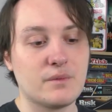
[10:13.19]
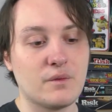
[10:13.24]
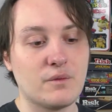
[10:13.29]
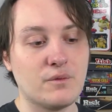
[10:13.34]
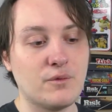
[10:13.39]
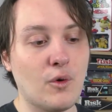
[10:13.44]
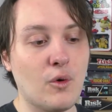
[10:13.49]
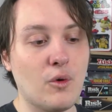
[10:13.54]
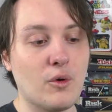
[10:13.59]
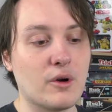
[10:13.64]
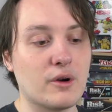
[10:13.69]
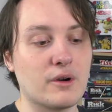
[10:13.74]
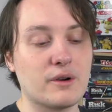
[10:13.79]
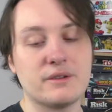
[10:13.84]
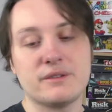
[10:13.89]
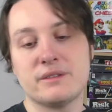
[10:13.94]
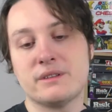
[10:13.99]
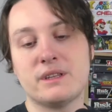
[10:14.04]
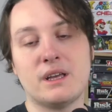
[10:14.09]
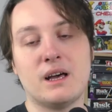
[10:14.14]

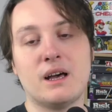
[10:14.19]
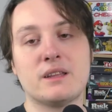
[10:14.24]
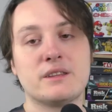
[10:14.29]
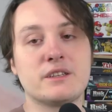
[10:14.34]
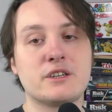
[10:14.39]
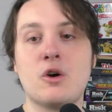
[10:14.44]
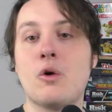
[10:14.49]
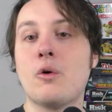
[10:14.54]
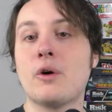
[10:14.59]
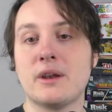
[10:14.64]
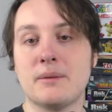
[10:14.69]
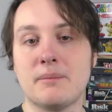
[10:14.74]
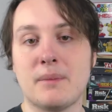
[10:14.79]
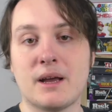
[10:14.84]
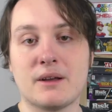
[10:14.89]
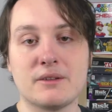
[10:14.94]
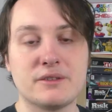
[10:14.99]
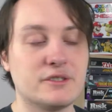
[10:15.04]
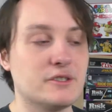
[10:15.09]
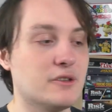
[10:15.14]
for the coin amount.